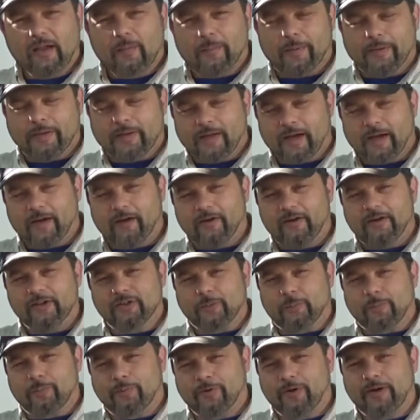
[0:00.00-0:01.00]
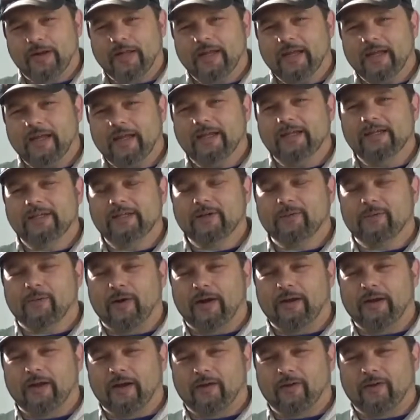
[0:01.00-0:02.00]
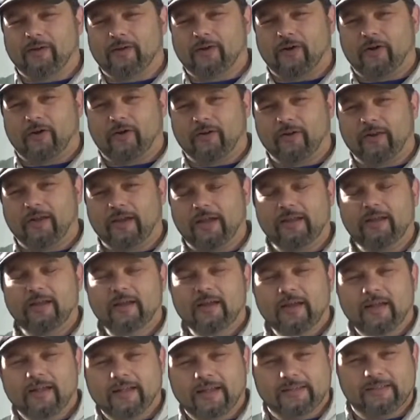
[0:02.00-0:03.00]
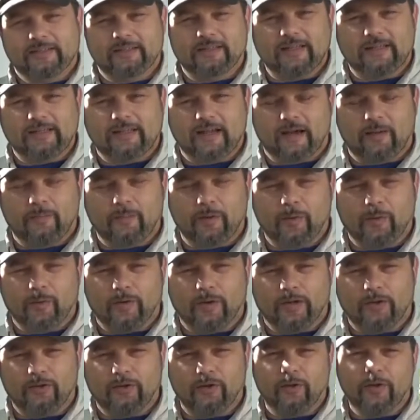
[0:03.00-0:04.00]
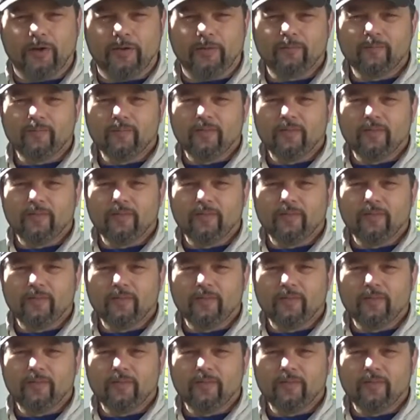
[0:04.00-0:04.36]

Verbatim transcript: but coyotes are pretty easy right now to call in. This is the time you want to do it.